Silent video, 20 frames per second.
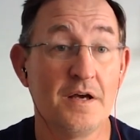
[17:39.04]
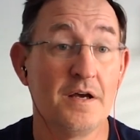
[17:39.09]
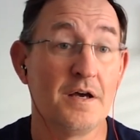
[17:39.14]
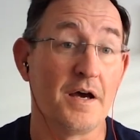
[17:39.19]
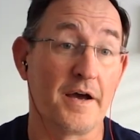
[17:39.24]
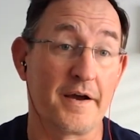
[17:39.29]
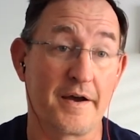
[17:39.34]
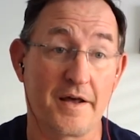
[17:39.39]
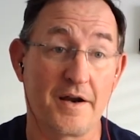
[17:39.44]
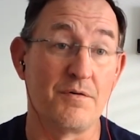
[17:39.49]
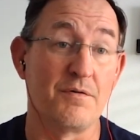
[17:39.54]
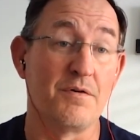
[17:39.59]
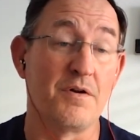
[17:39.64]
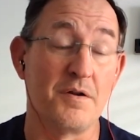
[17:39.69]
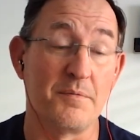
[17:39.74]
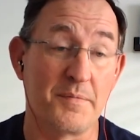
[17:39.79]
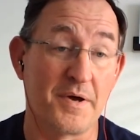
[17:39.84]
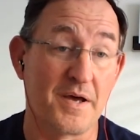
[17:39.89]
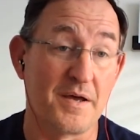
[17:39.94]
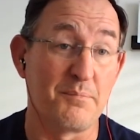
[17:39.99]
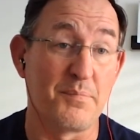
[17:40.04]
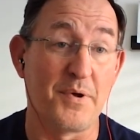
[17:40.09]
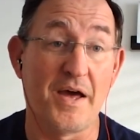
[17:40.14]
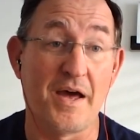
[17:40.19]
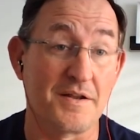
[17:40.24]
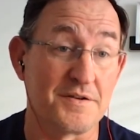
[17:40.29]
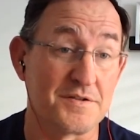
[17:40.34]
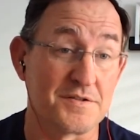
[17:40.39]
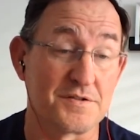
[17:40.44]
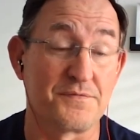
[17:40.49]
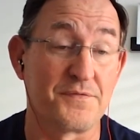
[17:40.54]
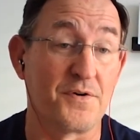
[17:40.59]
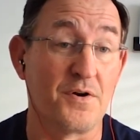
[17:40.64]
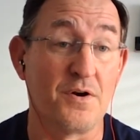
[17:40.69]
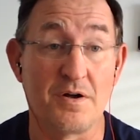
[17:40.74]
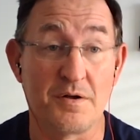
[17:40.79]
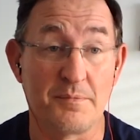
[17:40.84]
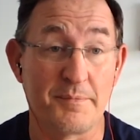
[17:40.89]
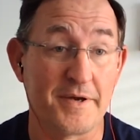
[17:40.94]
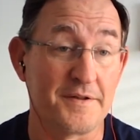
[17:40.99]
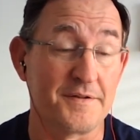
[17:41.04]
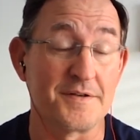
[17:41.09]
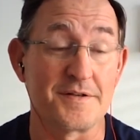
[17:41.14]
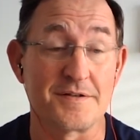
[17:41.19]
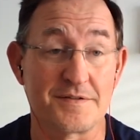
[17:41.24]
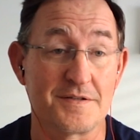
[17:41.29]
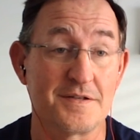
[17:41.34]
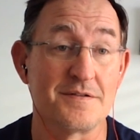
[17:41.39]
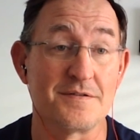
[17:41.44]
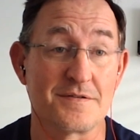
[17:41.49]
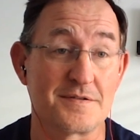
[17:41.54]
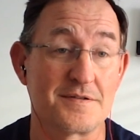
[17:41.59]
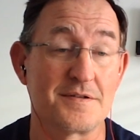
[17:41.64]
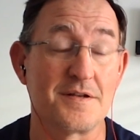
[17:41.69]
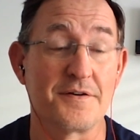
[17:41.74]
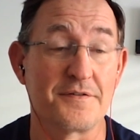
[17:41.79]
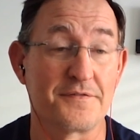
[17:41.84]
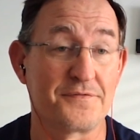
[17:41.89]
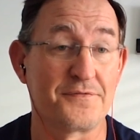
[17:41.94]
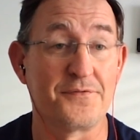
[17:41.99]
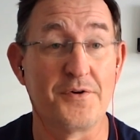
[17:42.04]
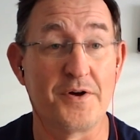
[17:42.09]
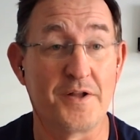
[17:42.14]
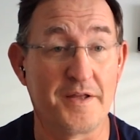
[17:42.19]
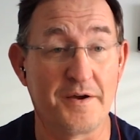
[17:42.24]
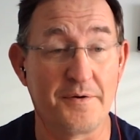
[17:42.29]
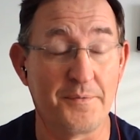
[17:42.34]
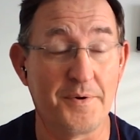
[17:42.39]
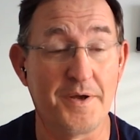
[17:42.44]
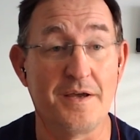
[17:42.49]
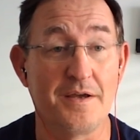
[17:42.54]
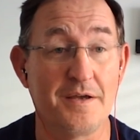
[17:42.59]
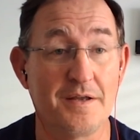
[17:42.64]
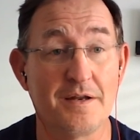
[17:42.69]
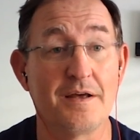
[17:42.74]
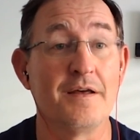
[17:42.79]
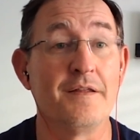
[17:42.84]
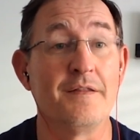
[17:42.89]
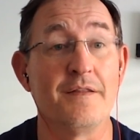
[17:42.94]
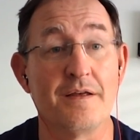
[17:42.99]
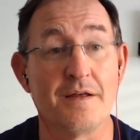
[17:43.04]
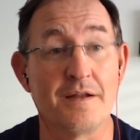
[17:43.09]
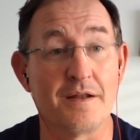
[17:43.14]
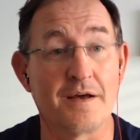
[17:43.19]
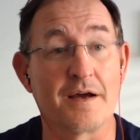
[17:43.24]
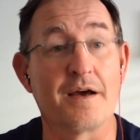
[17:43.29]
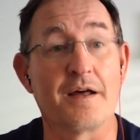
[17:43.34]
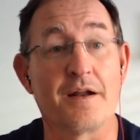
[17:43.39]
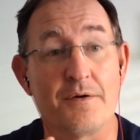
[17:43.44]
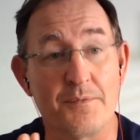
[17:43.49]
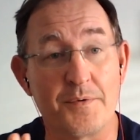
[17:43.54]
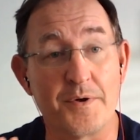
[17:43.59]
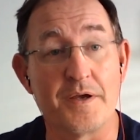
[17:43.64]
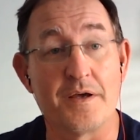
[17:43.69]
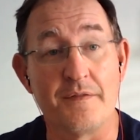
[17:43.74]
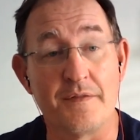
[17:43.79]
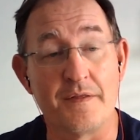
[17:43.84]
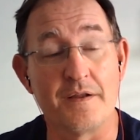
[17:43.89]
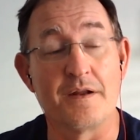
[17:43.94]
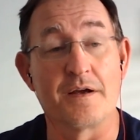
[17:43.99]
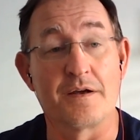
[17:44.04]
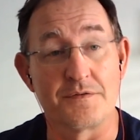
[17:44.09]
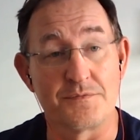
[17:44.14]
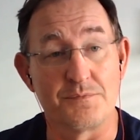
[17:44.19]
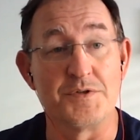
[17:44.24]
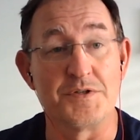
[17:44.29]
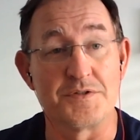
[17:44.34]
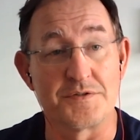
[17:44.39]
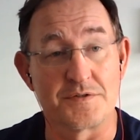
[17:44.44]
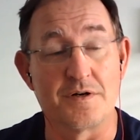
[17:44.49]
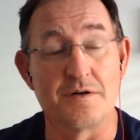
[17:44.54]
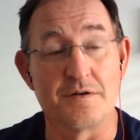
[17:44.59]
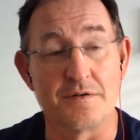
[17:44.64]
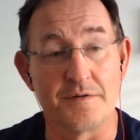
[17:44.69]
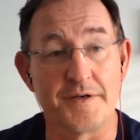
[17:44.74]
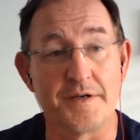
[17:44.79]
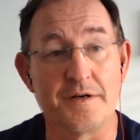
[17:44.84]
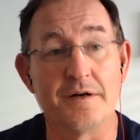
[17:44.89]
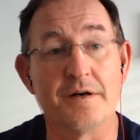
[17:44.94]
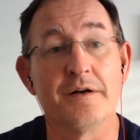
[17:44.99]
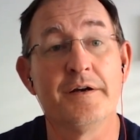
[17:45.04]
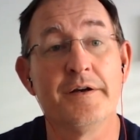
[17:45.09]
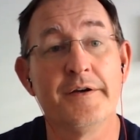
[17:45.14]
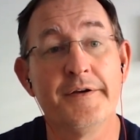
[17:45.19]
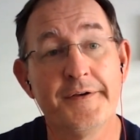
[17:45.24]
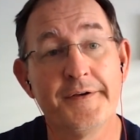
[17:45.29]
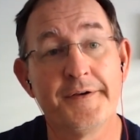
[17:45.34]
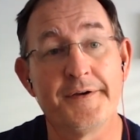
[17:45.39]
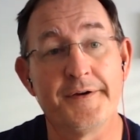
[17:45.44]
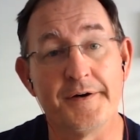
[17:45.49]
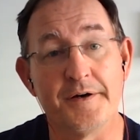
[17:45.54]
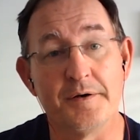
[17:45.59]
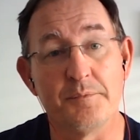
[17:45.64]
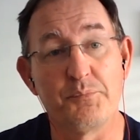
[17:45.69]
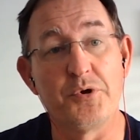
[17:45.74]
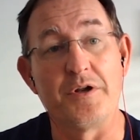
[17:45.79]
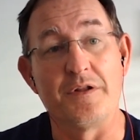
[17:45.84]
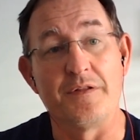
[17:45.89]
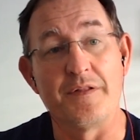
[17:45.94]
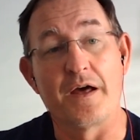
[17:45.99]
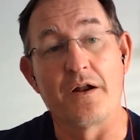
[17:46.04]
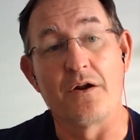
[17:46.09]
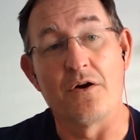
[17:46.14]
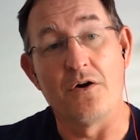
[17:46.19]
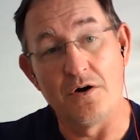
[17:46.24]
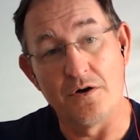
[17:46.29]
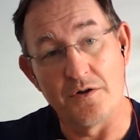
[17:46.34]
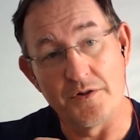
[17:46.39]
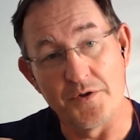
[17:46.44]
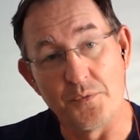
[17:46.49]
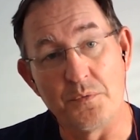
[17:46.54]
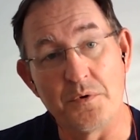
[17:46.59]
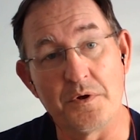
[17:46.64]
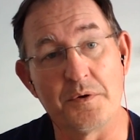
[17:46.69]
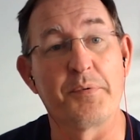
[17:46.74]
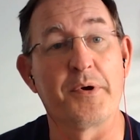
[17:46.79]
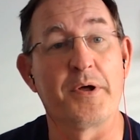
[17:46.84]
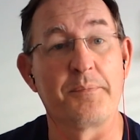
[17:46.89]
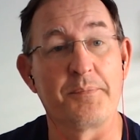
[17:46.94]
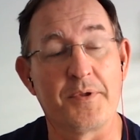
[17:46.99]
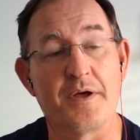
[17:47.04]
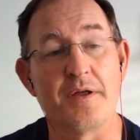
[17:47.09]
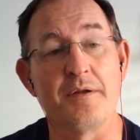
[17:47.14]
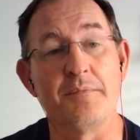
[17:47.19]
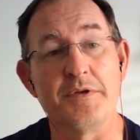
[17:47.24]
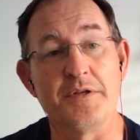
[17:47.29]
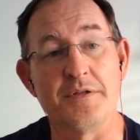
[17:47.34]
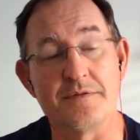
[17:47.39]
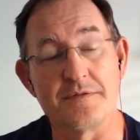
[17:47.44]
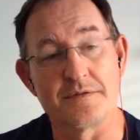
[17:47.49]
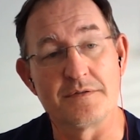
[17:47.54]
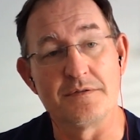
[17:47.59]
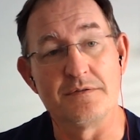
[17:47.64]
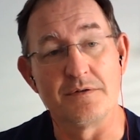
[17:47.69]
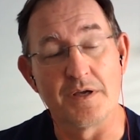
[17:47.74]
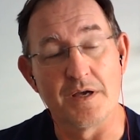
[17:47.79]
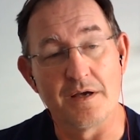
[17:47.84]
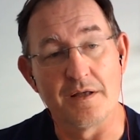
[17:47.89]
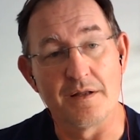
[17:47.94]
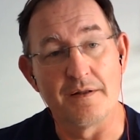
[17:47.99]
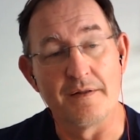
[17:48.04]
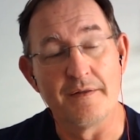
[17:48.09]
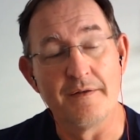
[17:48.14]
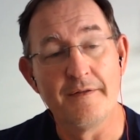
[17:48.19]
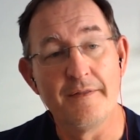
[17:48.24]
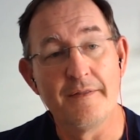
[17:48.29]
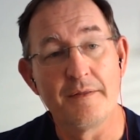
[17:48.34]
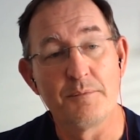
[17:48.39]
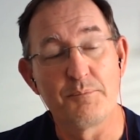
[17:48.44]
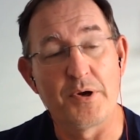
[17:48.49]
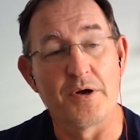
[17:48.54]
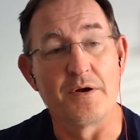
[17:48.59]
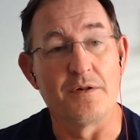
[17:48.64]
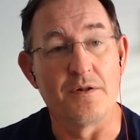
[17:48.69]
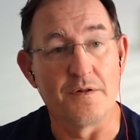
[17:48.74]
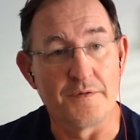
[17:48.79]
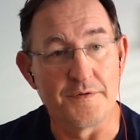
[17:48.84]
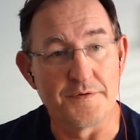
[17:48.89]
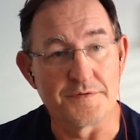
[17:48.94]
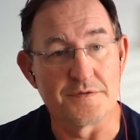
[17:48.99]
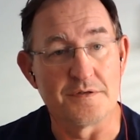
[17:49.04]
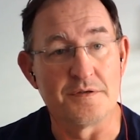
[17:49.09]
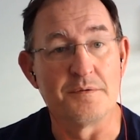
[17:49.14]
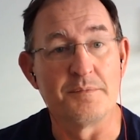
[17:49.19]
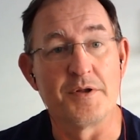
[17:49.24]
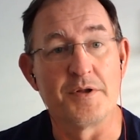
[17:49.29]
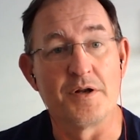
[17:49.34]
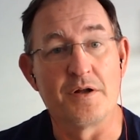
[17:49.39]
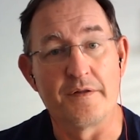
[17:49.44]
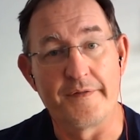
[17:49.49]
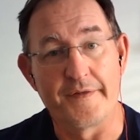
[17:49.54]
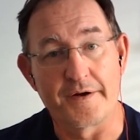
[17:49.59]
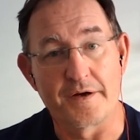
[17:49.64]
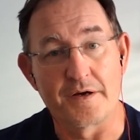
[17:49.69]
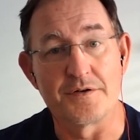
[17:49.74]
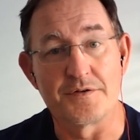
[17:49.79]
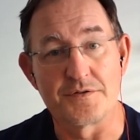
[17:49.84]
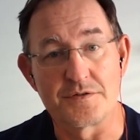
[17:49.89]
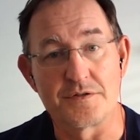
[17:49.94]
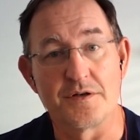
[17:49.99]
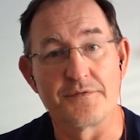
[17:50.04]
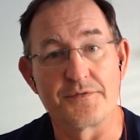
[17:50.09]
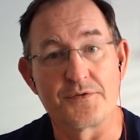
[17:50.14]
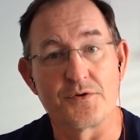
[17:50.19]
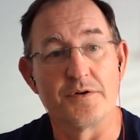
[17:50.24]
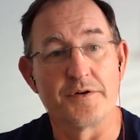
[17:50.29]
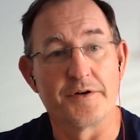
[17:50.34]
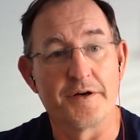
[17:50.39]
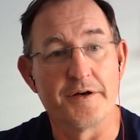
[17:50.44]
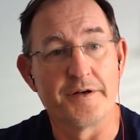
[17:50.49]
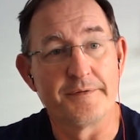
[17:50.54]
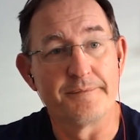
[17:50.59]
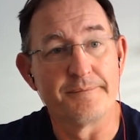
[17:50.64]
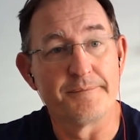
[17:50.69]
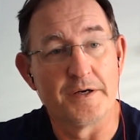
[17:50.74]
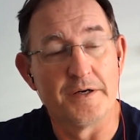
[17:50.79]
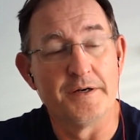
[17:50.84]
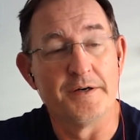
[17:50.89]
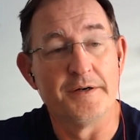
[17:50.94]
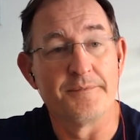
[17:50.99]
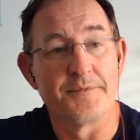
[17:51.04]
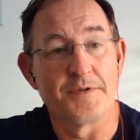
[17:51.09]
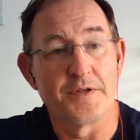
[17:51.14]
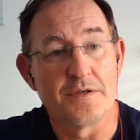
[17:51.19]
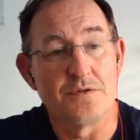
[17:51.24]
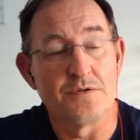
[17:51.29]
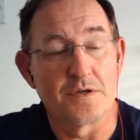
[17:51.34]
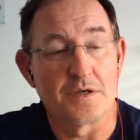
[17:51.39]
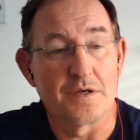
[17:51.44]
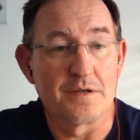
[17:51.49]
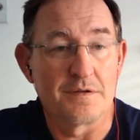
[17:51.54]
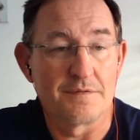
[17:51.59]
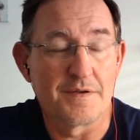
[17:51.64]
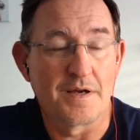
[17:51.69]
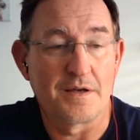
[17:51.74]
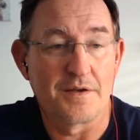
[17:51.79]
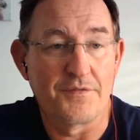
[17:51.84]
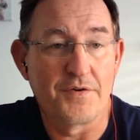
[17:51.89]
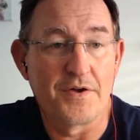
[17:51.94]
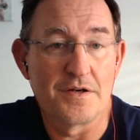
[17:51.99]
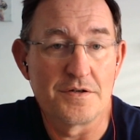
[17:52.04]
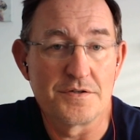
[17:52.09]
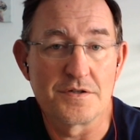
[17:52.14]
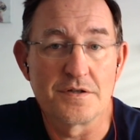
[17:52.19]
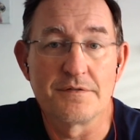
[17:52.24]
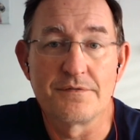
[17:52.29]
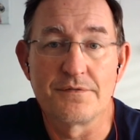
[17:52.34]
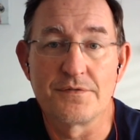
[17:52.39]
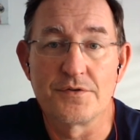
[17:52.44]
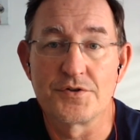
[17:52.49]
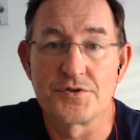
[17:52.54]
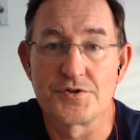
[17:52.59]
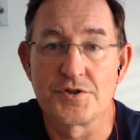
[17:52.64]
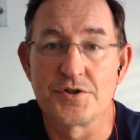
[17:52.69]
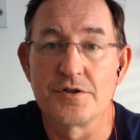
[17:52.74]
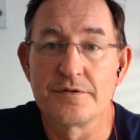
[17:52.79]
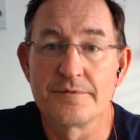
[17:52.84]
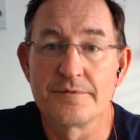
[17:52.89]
I got to run my batch for all my LinkedIn stuff while I wait, and then I got to wait, and then I restart later. Putting that all in one pipeline means you get parallelism and all that kind of stuff going that you can take advantage of for sure.